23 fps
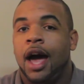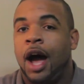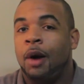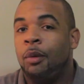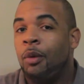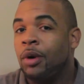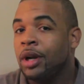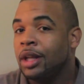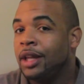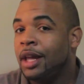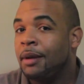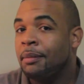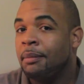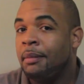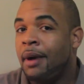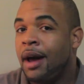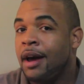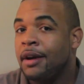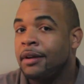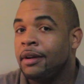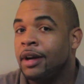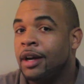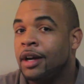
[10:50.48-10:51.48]
I want to let
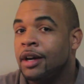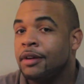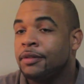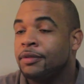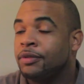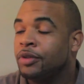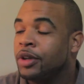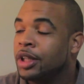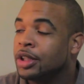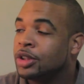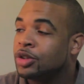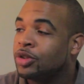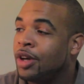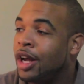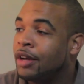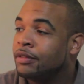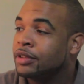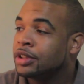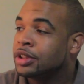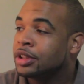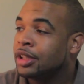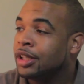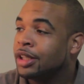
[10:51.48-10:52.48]
my friend
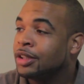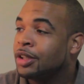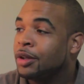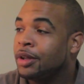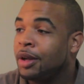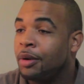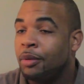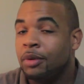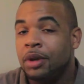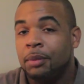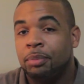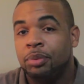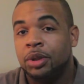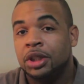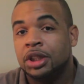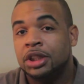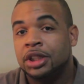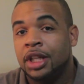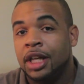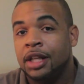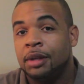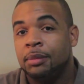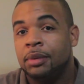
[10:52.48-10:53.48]
Travis Chilcot know that we
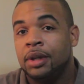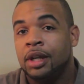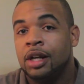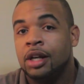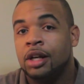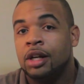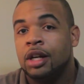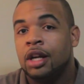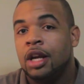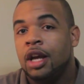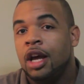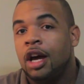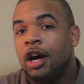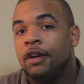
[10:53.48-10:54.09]
appreciate him here.